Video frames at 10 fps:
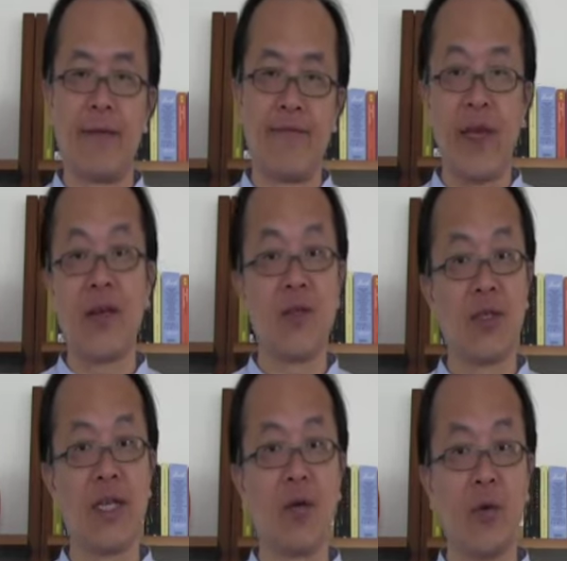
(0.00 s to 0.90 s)

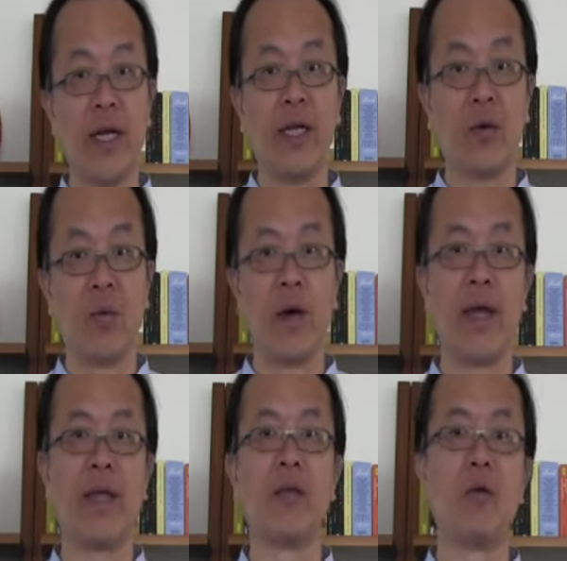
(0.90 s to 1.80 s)
vacancy rate
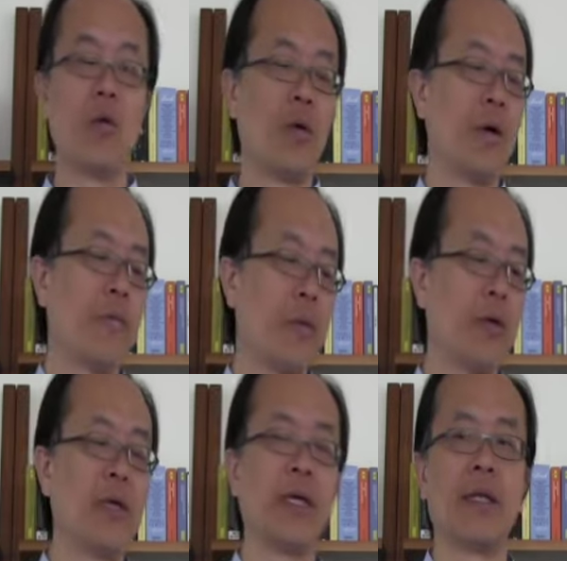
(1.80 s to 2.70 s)
when your
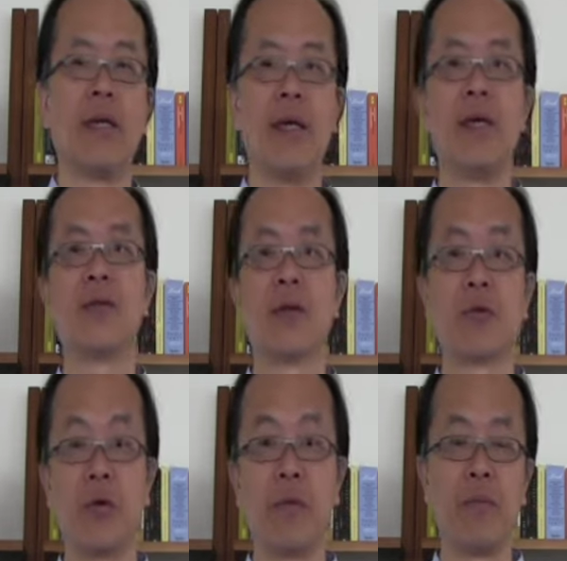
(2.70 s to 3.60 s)
building is a
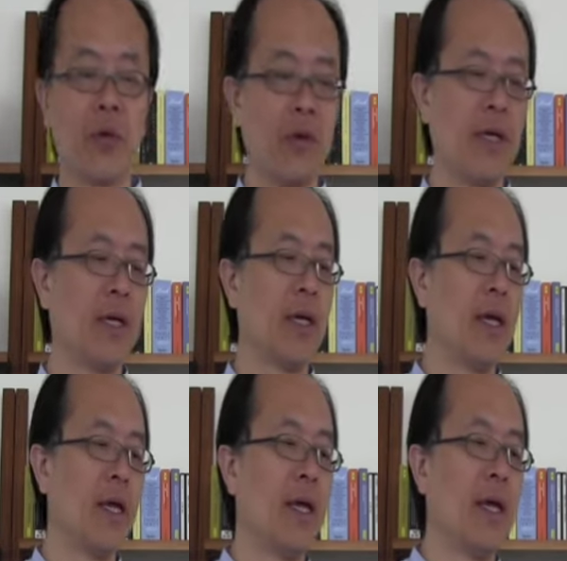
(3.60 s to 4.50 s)
green building,
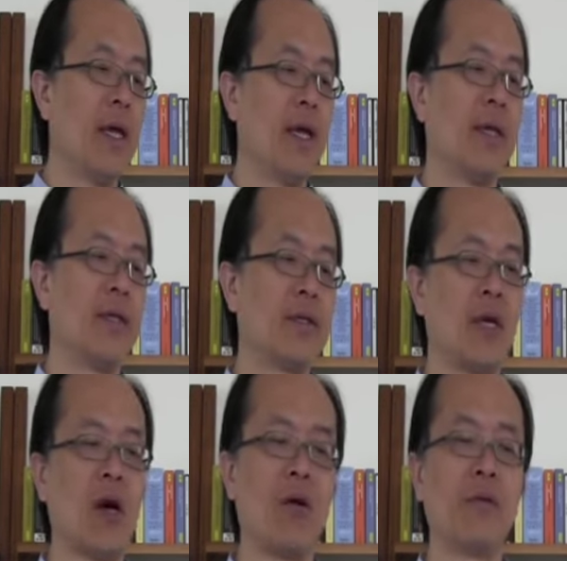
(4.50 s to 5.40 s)
and
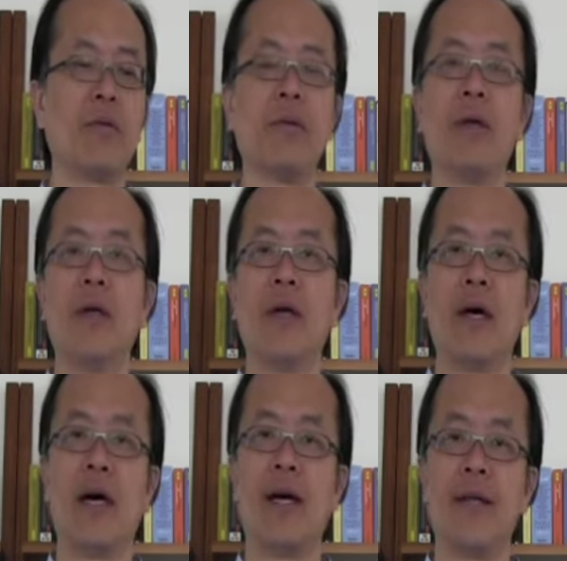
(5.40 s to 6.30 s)
so
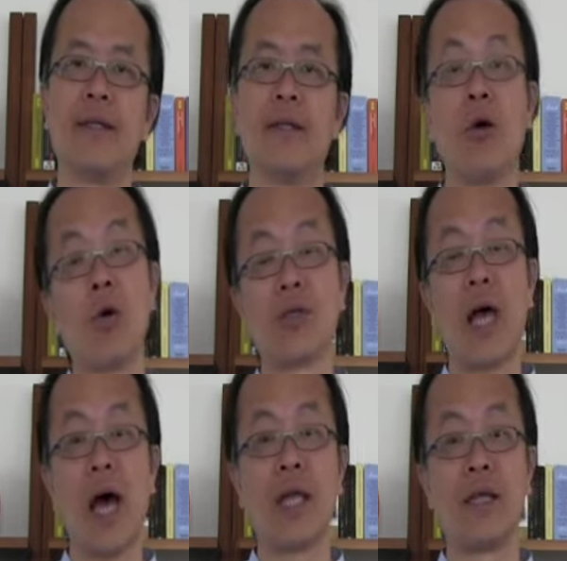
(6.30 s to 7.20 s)
those
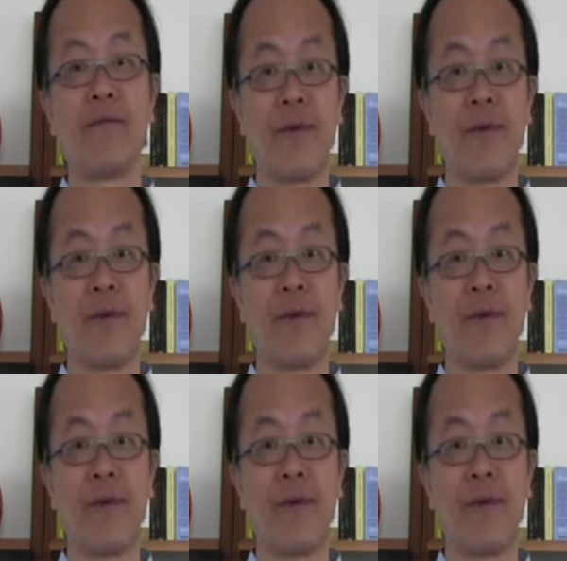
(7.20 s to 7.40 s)
are the